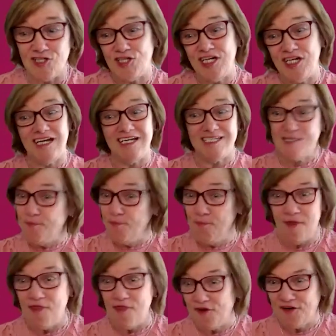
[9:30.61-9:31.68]
she is the
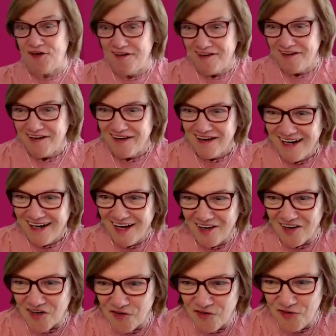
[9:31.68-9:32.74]
mother
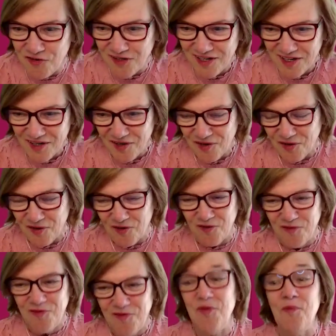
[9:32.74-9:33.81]
of
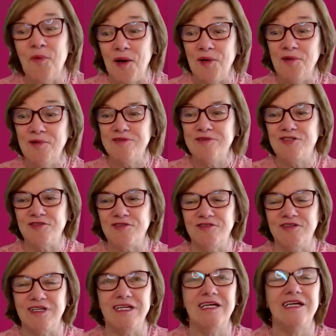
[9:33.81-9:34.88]
of the world,
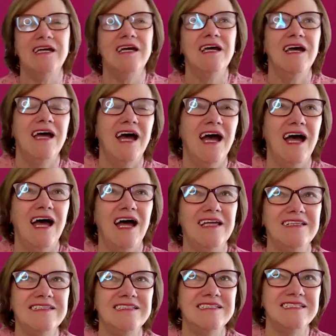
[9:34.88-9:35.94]
really,
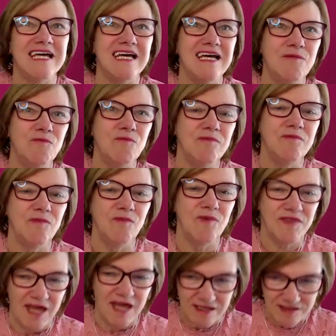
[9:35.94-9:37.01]
and um,
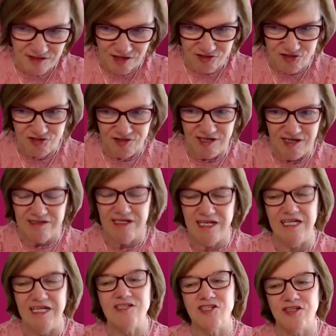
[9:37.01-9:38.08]
with that nurturing
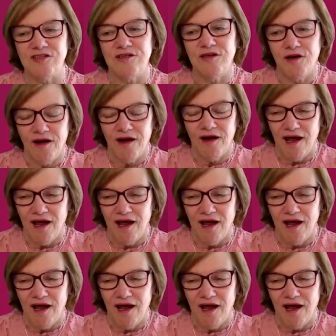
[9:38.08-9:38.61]
nature,